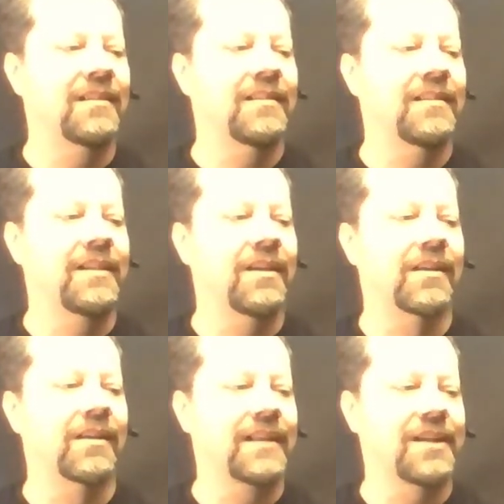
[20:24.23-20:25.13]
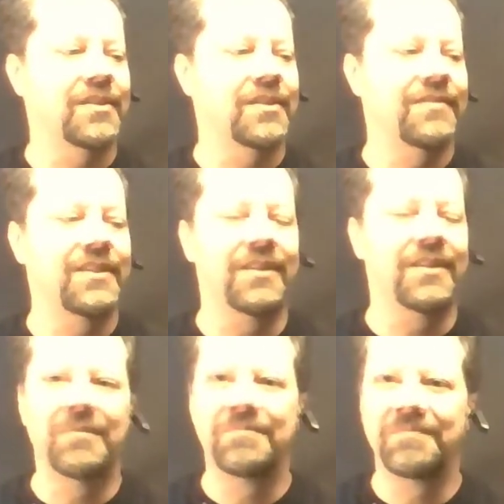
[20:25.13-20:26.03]
the arctangent of 0.
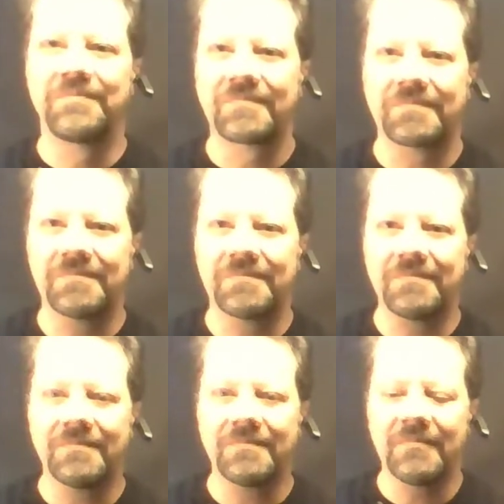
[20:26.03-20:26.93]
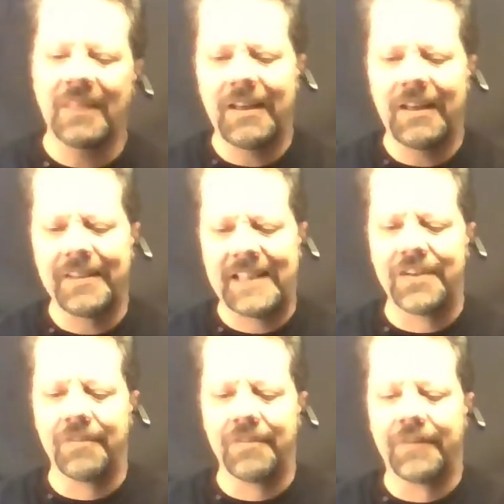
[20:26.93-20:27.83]
Now the
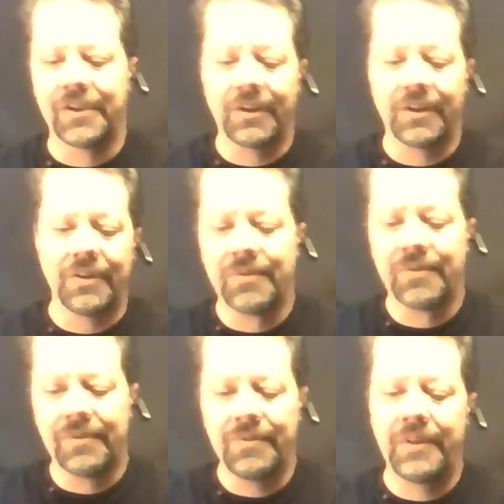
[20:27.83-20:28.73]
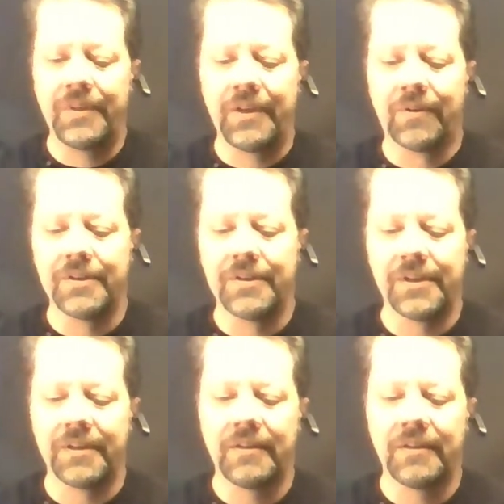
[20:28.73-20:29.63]
tangent function goes through the origin.
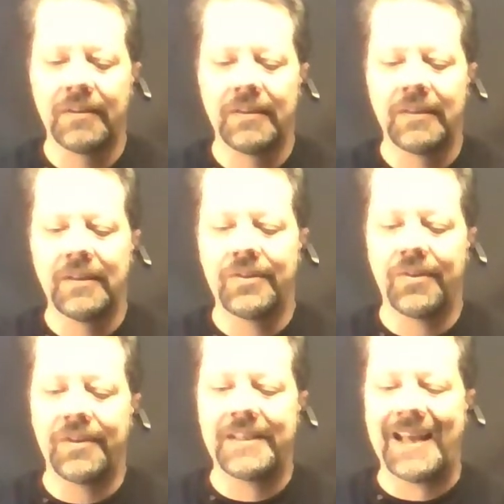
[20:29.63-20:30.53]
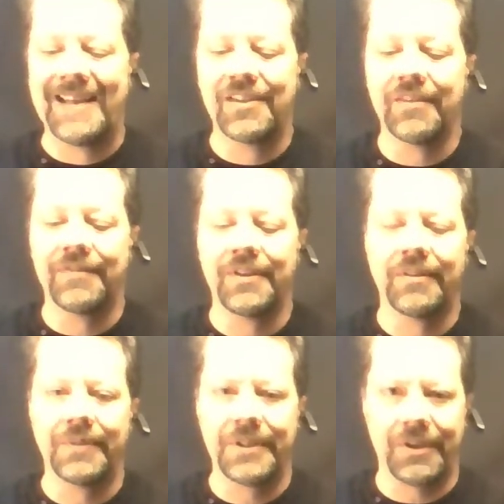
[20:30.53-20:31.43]
So the tangent of 0
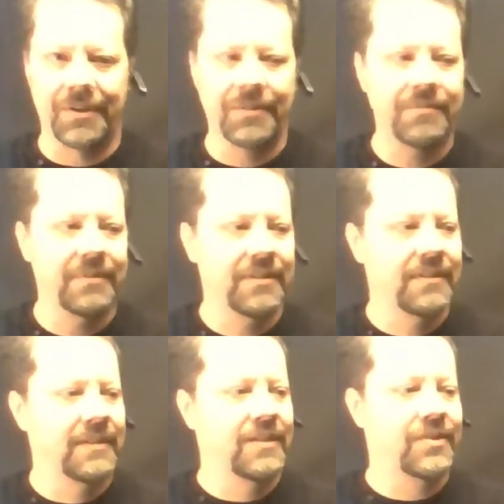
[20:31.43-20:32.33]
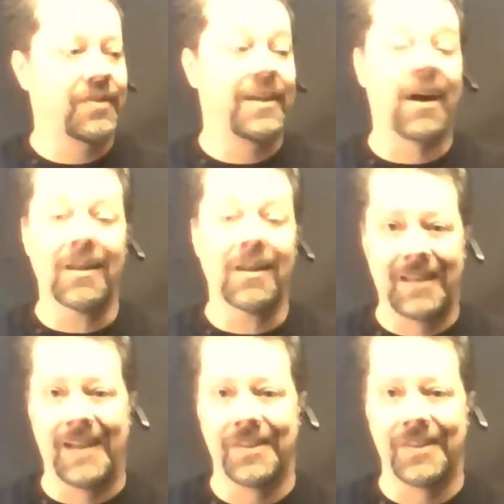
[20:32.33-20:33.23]
is 0. So the
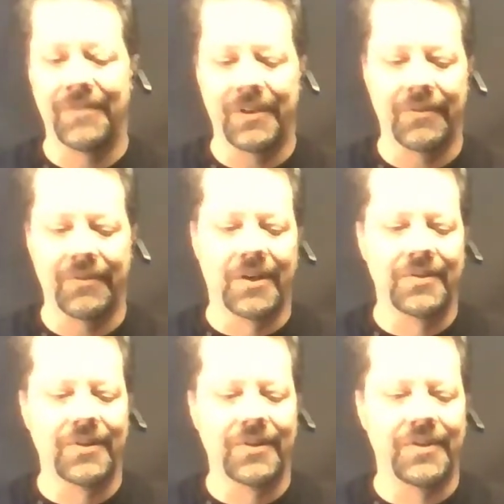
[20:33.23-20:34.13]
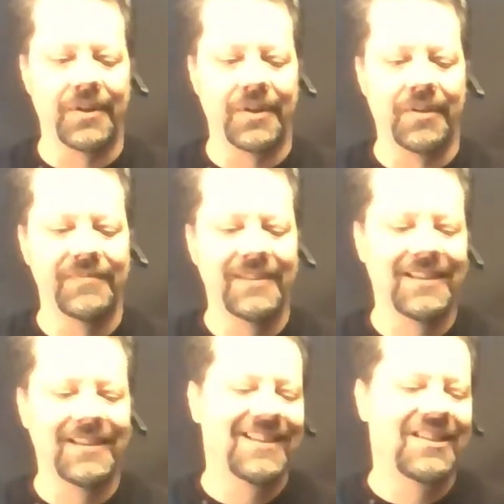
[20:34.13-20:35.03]
arctangent of 0 is also 0.
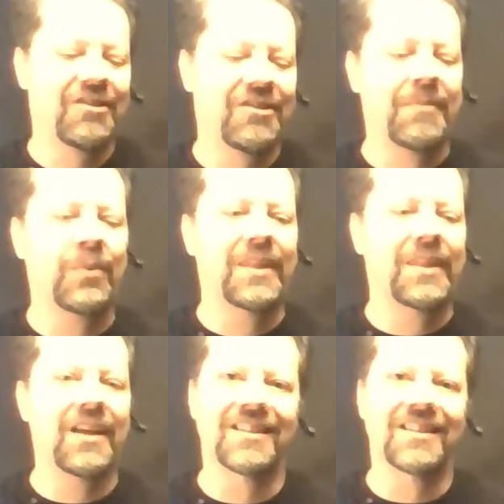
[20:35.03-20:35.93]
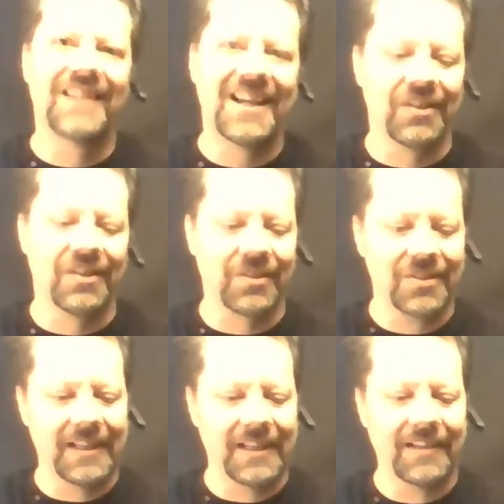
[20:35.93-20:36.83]
Do you remember what the arctangent looks like?